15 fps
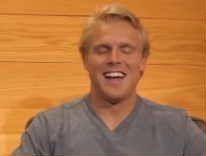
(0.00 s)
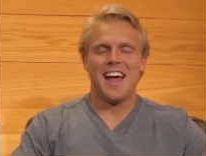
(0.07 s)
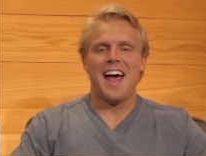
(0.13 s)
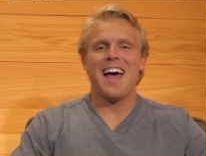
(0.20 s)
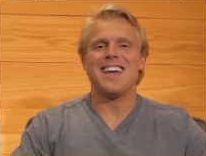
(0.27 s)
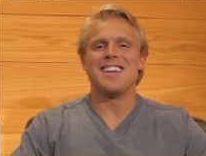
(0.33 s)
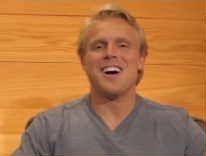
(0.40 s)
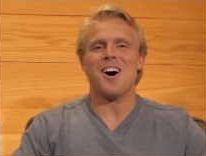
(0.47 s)

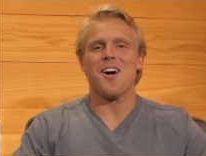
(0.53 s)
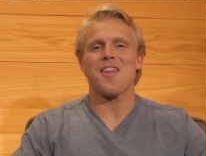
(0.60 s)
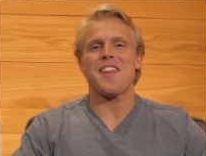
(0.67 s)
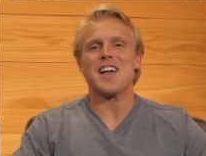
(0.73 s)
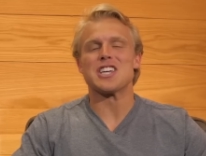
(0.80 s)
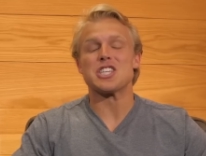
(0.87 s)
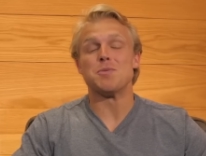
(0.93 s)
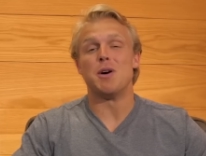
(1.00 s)
Hey, y'all.
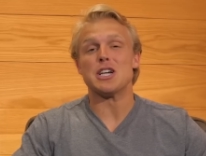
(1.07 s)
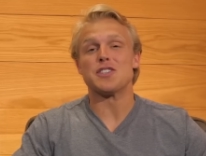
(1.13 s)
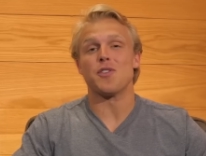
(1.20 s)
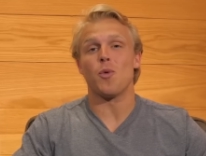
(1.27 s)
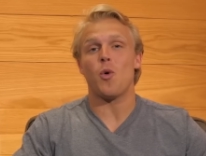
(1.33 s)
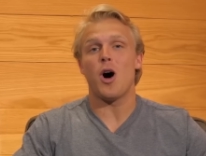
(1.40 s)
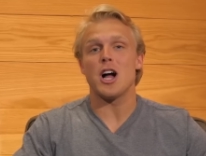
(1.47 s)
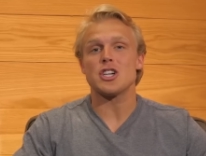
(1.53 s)
Thanks so much for
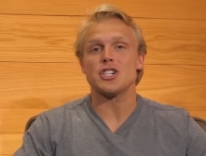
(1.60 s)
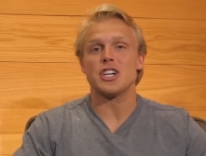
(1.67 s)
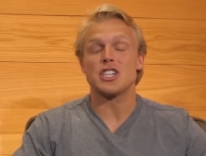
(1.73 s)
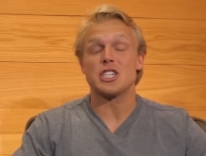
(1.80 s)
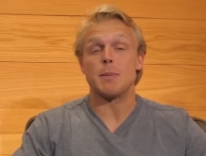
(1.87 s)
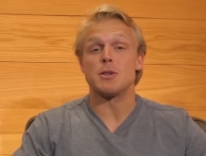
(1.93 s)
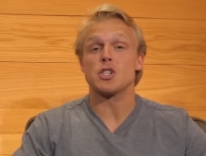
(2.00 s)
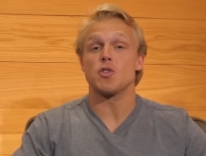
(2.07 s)
watching.
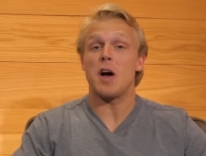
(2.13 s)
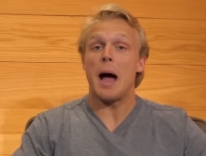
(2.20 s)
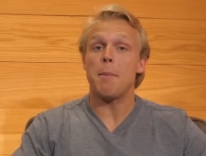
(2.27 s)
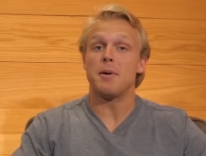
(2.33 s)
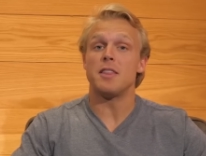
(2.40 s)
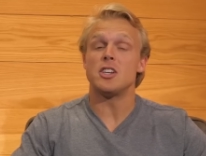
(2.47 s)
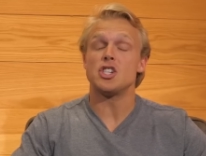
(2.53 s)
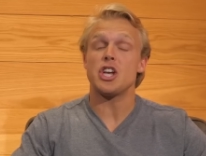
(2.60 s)
Subscribe
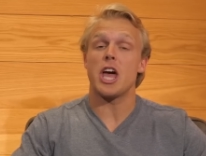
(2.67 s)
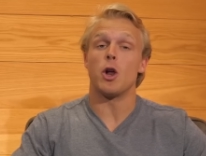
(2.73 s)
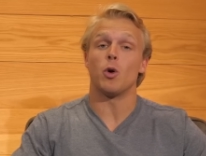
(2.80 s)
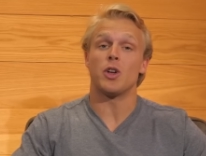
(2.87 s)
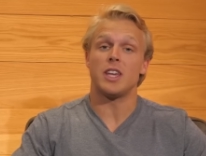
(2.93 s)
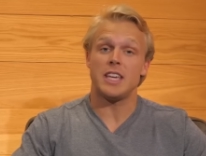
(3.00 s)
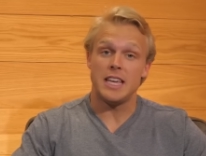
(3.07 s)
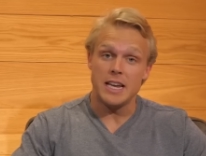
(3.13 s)
to the channel
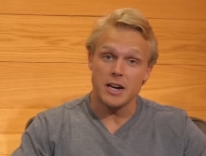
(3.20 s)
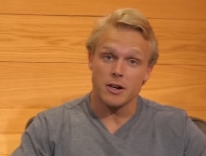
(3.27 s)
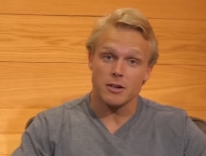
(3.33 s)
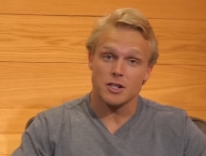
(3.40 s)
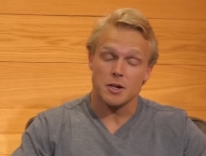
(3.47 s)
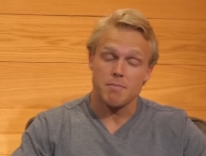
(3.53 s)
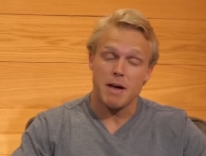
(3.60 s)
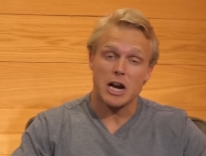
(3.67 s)
here
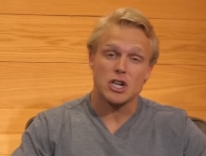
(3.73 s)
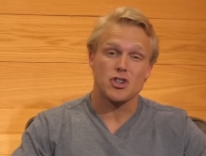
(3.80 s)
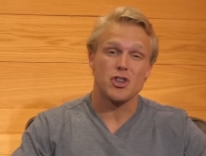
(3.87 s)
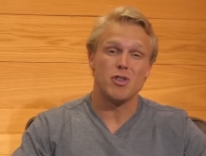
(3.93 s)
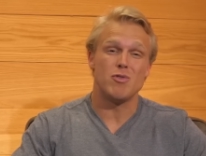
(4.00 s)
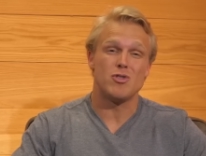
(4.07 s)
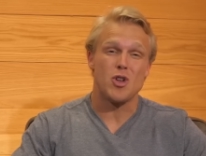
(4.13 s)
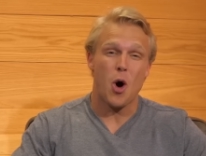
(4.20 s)
to make sure
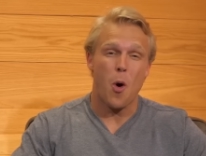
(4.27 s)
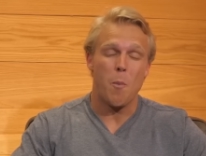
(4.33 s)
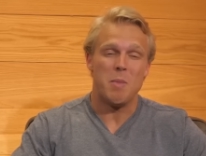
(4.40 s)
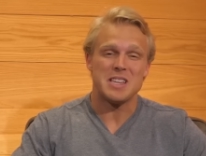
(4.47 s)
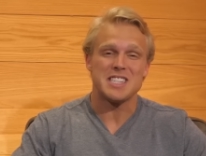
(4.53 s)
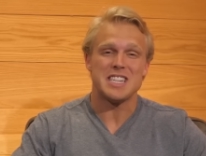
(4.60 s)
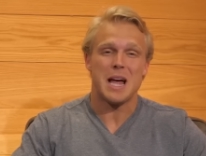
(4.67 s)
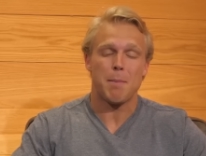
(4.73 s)
you don't
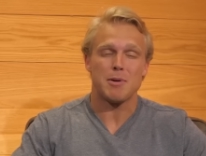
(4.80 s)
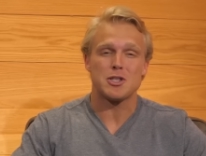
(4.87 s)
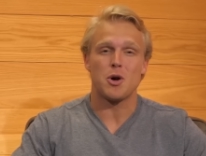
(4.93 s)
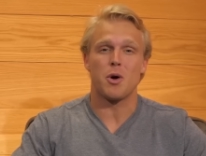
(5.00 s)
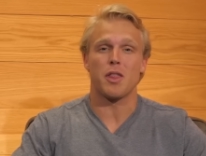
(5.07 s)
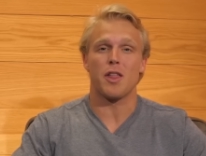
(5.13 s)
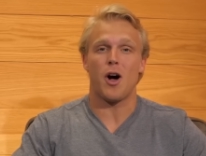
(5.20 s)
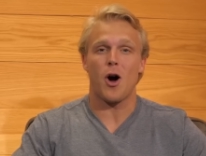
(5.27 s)
miss an
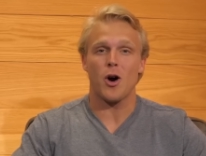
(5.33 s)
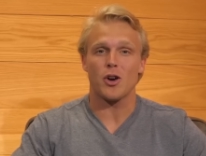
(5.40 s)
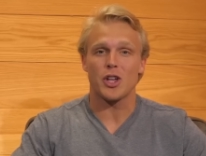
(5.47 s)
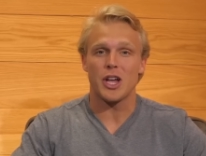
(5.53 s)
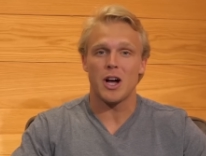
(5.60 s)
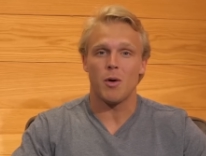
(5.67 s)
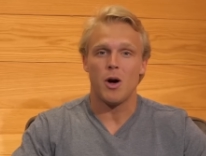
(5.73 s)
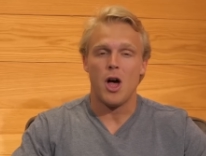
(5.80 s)
episode of The Hard
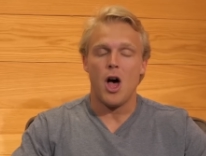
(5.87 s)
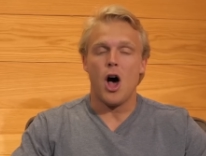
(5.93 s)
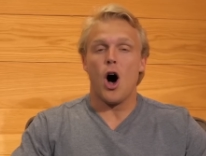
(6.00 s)
Count.